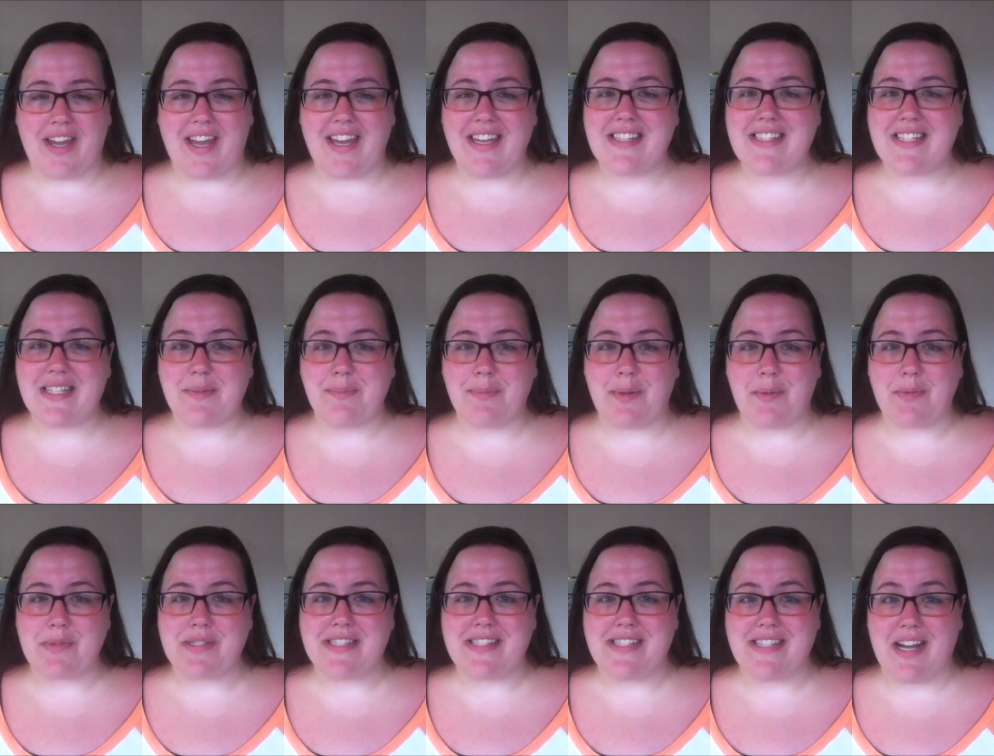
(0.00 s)
18
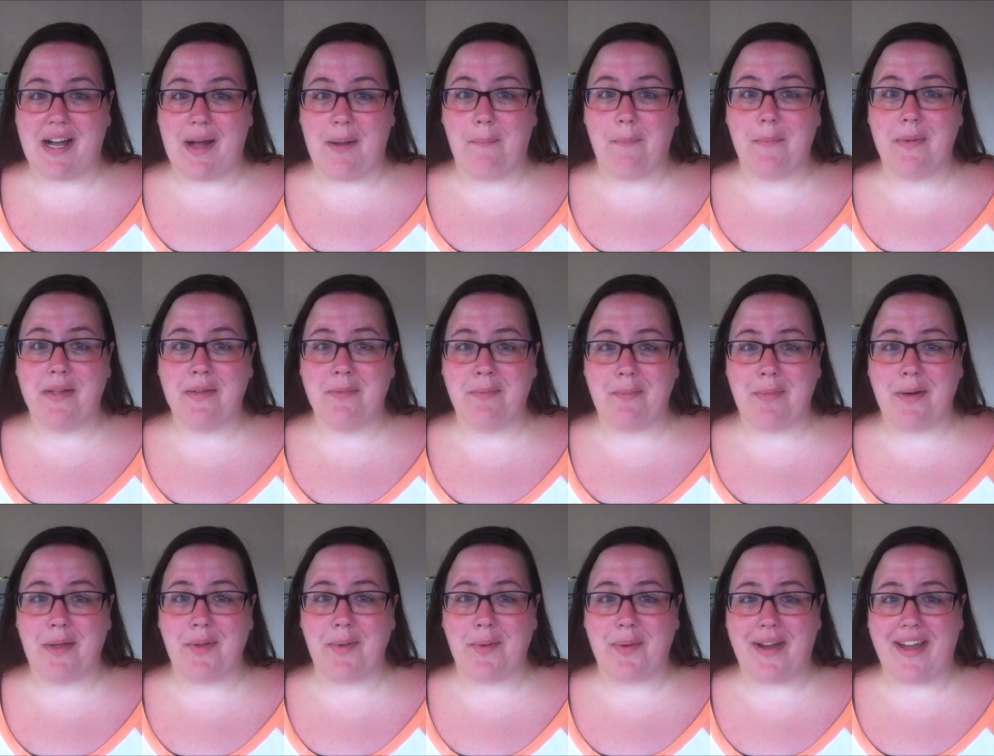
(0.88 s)
me was dumb,
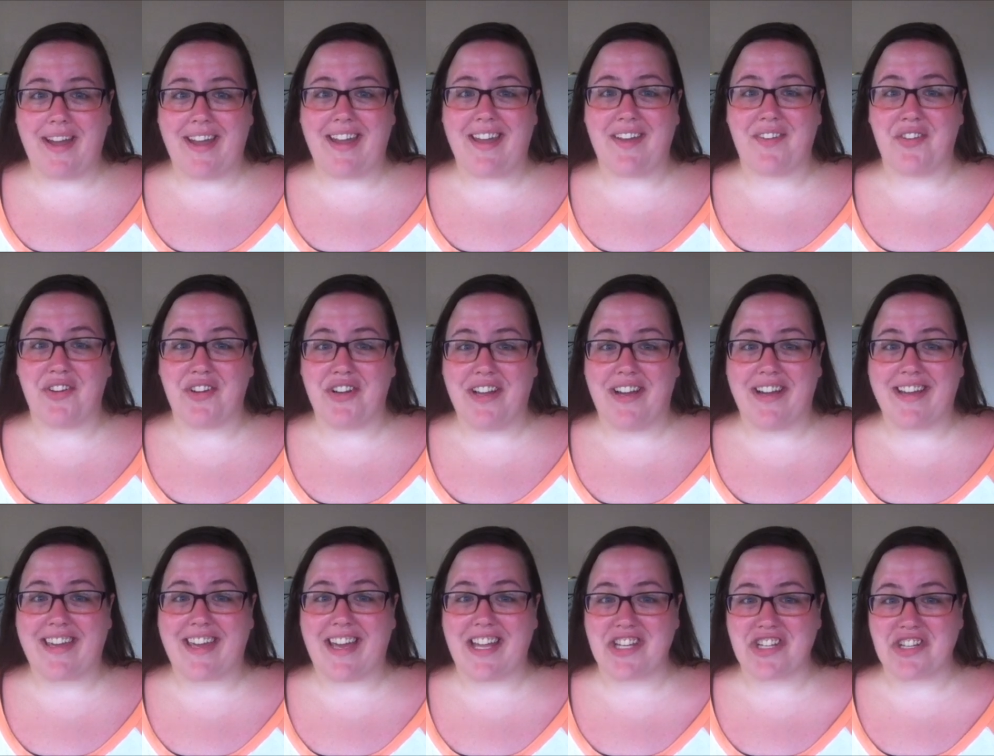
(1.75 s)
by the way, if you're
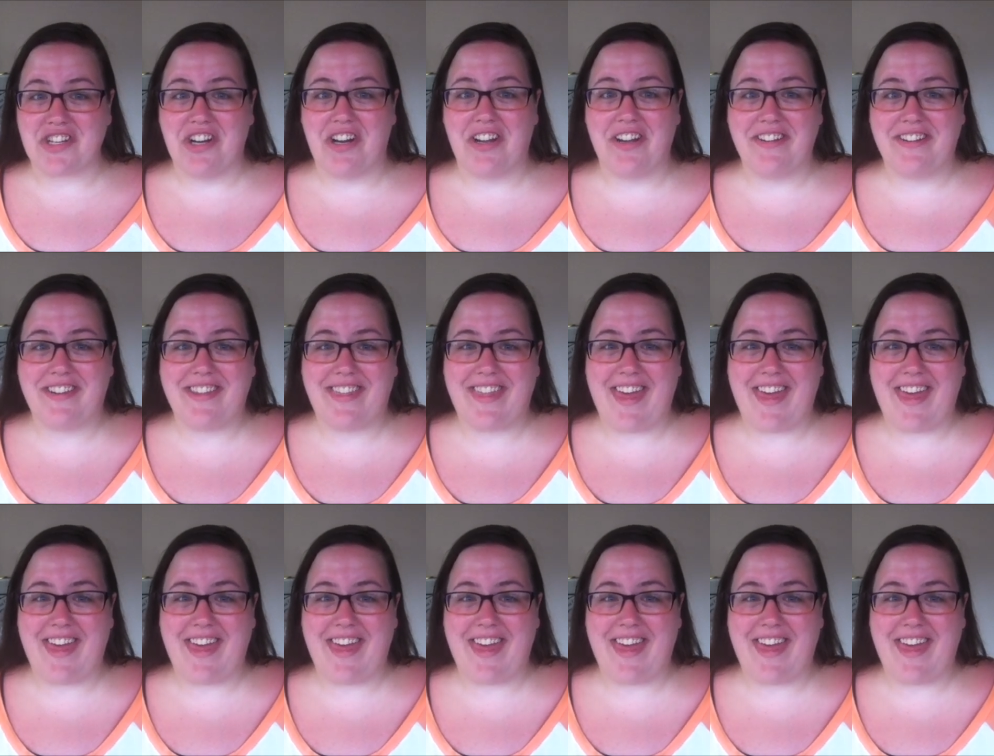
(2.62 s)
not catching on